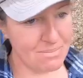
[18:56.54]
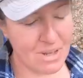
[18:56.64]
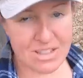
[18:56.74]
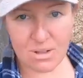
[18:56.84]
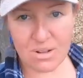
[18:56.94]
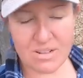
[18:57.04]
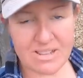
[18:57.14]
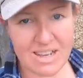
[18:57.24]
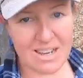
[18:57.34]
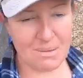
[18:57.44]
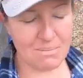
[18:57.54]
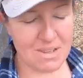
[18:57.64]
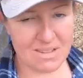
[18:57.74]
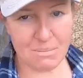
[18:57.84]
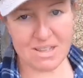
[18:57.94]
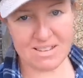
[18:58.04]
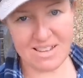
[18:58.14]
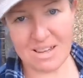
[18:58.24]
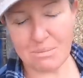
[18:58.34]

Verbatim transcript: My solar setup is amazing.